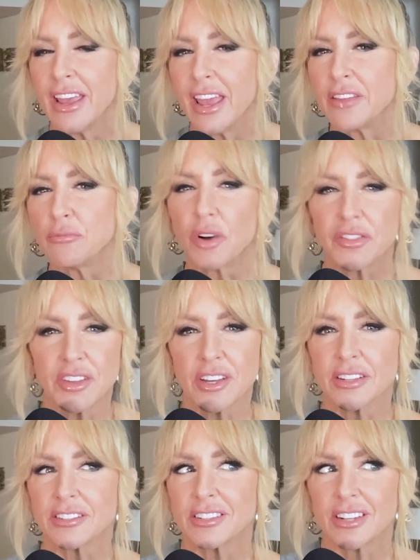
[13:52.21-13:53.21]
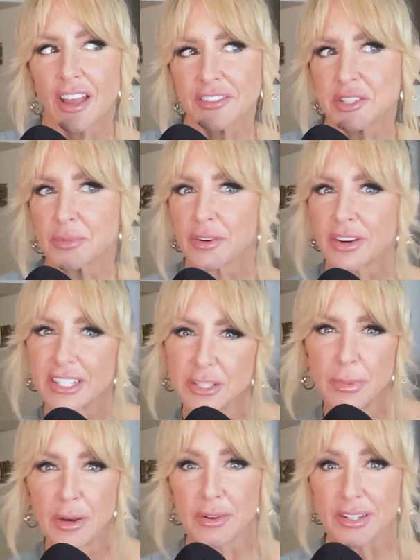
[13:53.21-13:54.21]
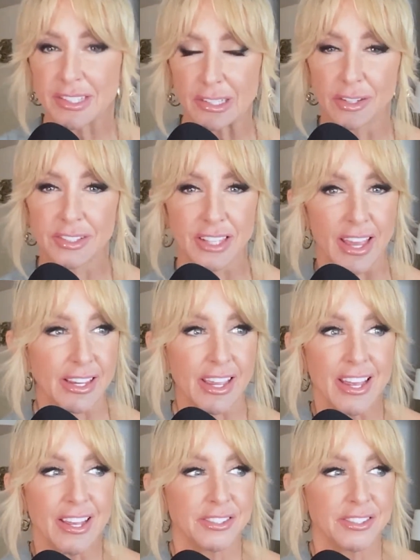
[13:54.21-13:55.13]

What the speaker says: and what the customer experience looks like.